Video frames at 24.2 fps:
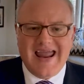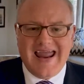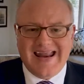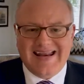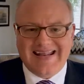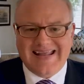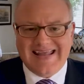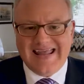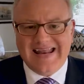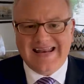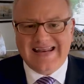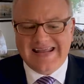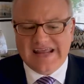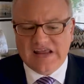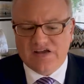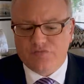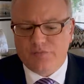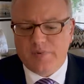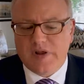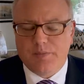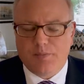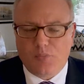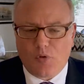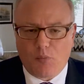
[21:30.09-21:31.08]
and can
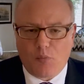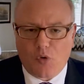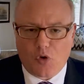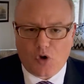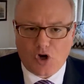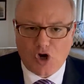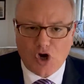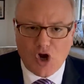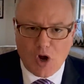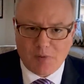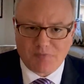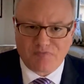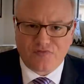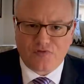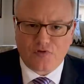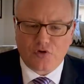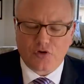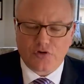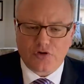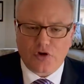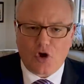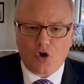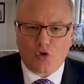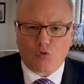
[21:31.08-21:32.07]
give people more
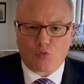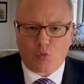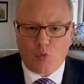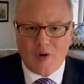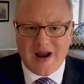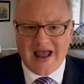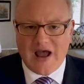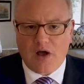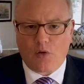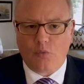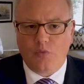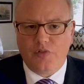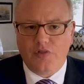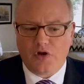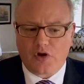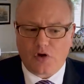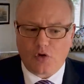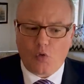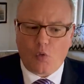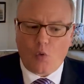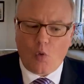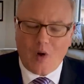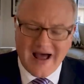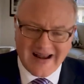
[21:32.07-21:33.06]
comfort around the
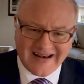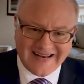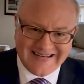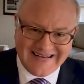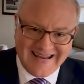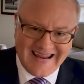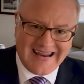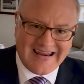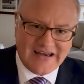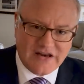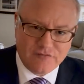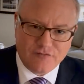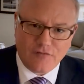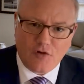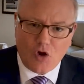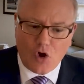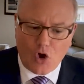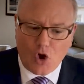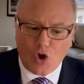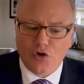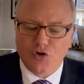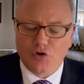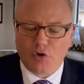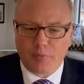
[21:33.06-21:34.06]
quantitative
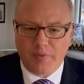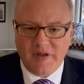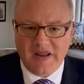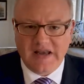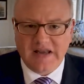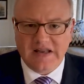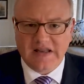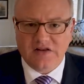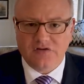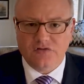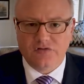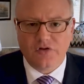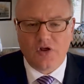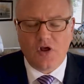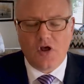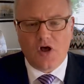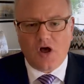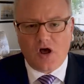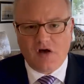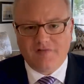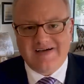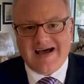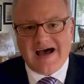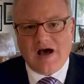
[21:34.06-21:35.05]
underpinnings
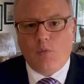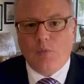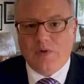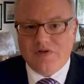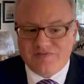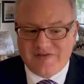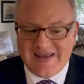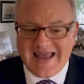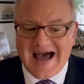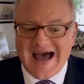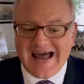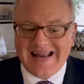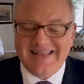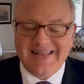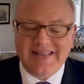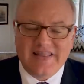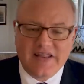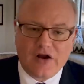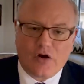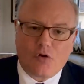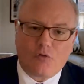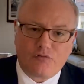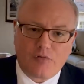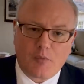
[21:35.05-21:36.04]
of how we've gotten
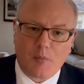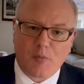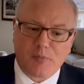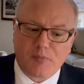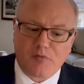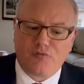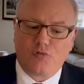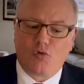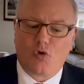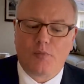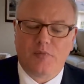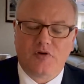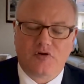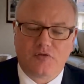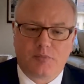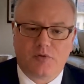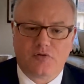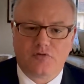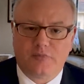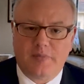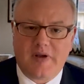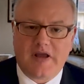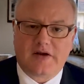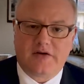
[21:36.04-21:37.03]
there from a performance
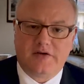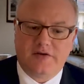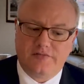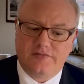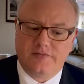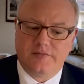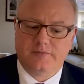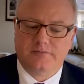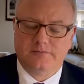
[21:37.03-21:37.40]
perspective.